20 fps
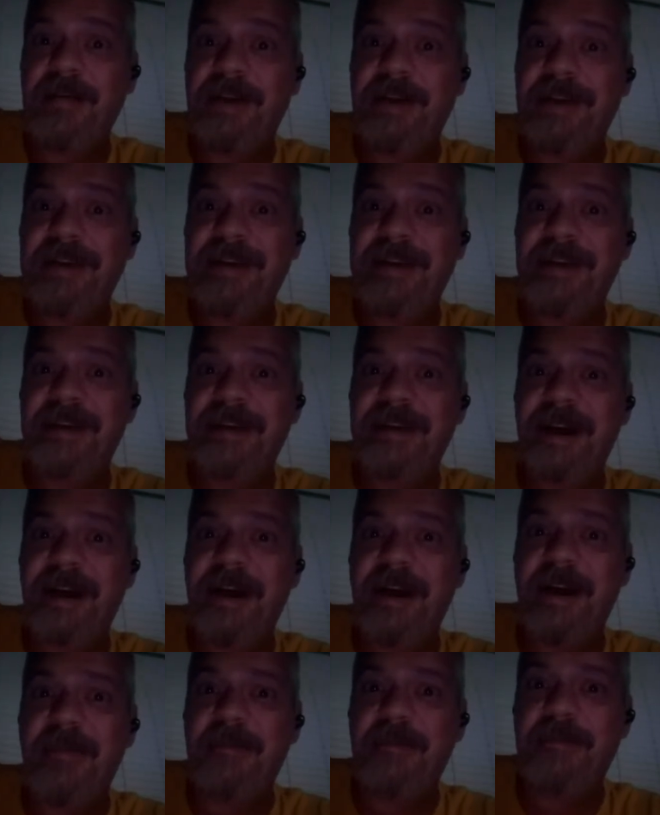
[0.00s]
him to sit
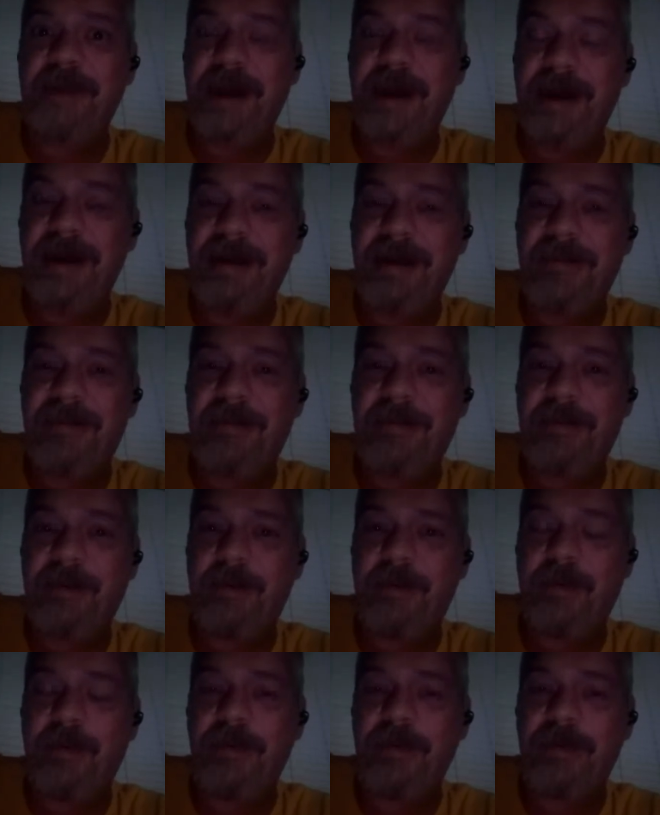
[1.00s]
there and beg from a
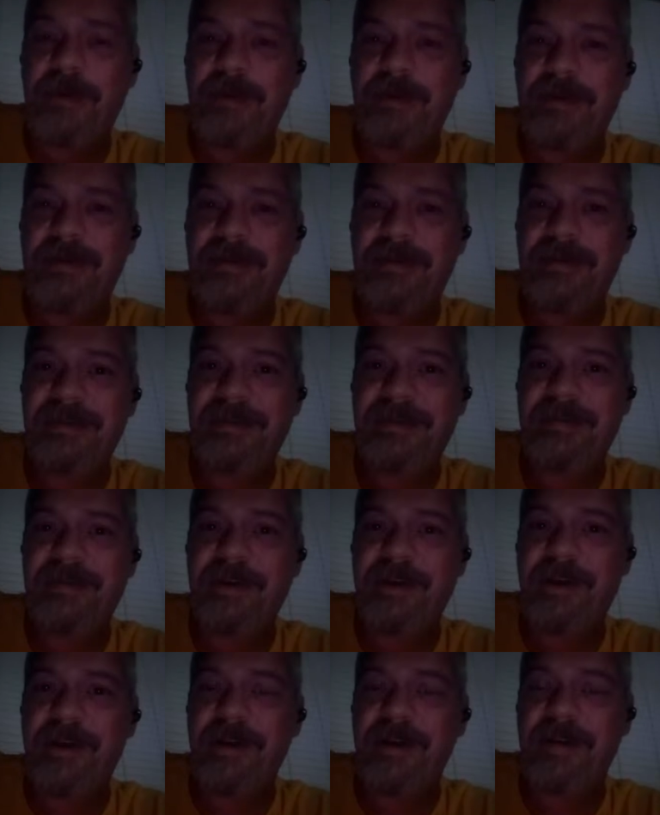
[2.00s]
woman
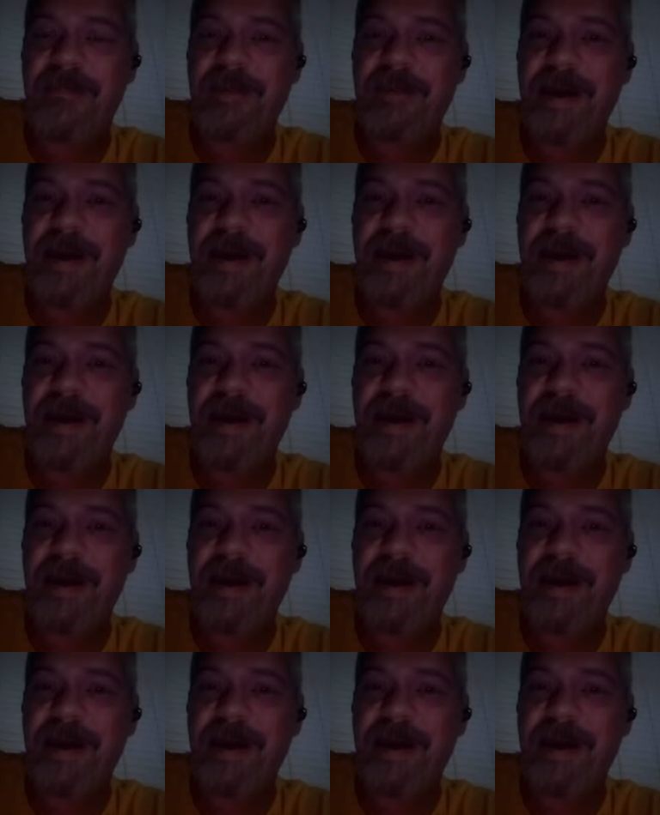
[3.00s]
for her to